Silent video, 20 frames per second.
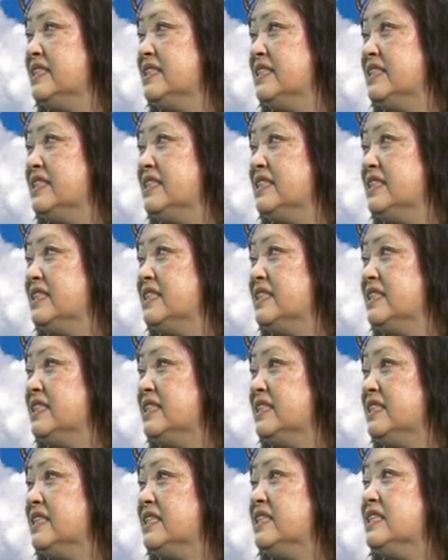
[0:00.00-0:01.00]

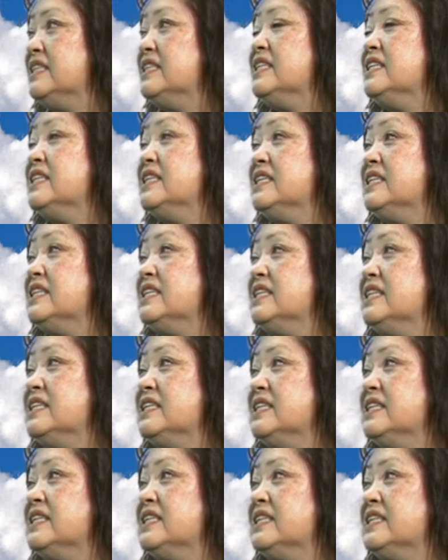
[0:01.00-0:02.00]

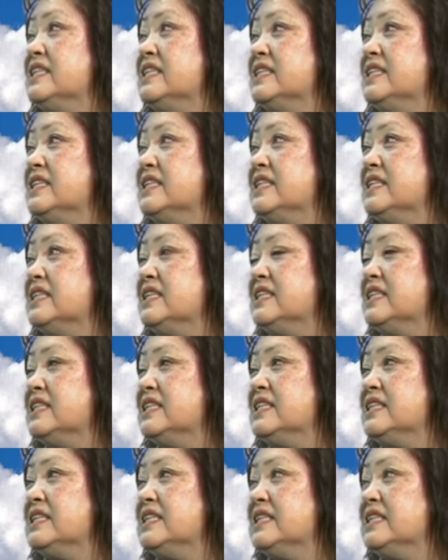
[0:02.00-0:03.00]

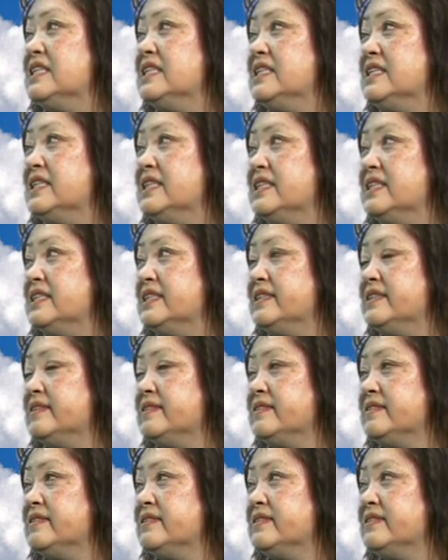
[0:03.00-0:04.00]

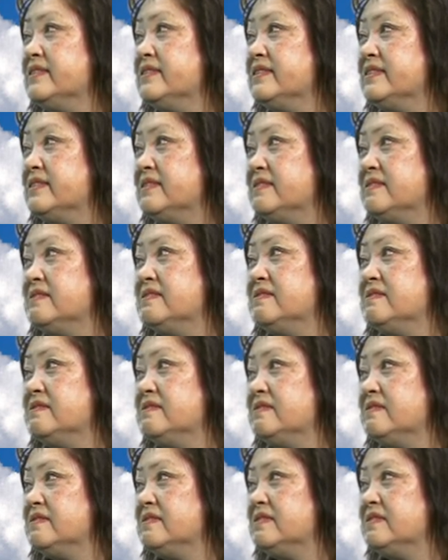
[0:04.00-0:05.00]

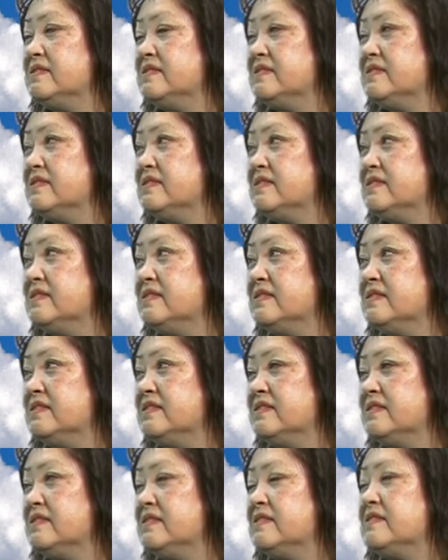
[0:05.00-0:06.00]

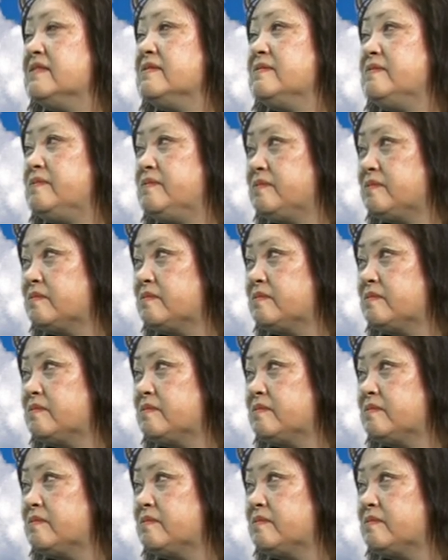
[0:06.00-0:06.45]
No words are spoken by the person on screen.